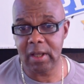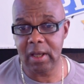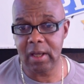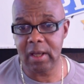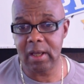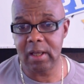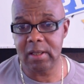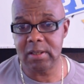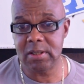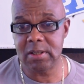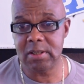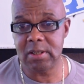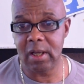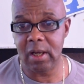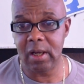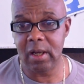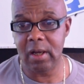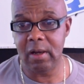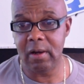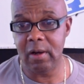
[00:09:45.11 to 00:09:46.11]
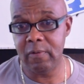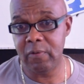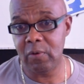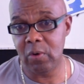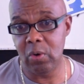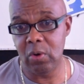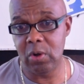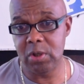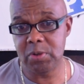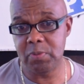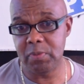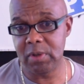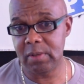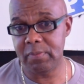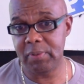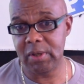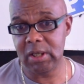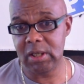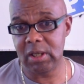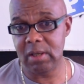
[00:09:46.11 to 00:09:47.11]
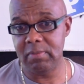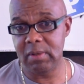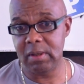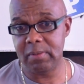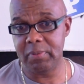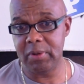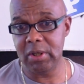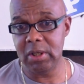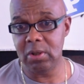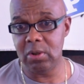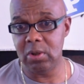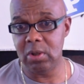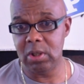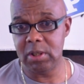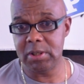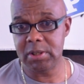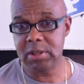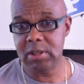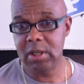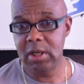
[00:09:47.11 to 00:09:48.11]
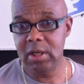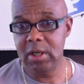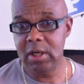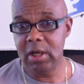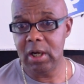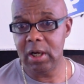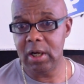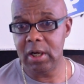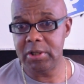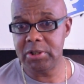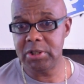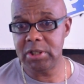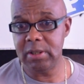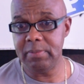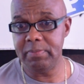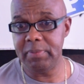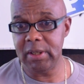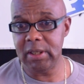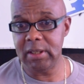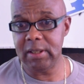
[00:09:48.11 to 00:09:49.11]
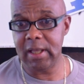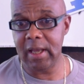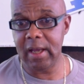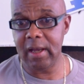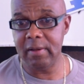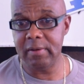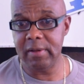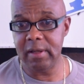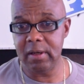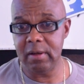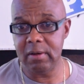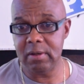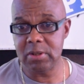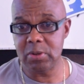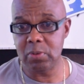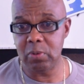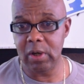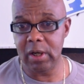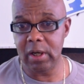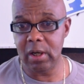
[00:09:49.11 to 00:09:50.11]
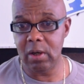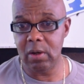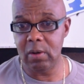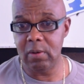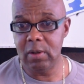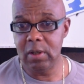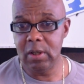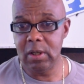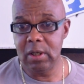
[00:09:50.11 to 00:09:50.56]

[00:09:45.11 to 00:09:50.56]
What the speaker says: And, of course, McPeak and McPeak horse, she beat down there as well.